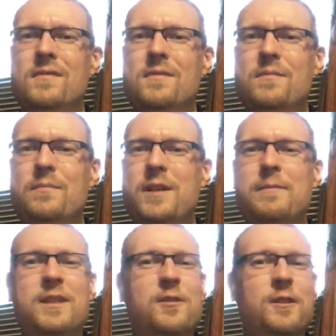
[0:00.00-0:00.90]

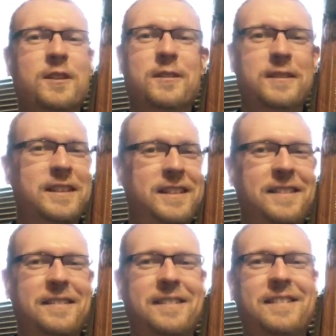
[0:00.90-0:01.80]
maybe
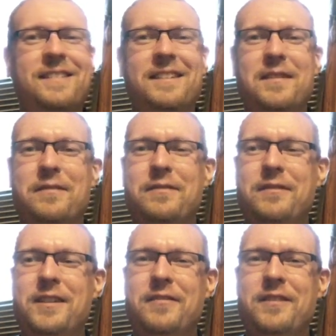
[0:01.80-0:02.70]
trickery,
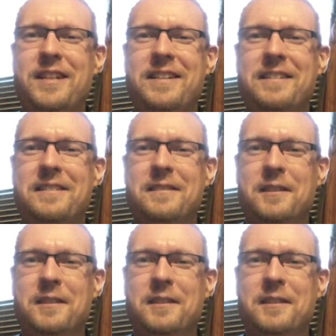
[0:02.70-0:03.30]
if needed,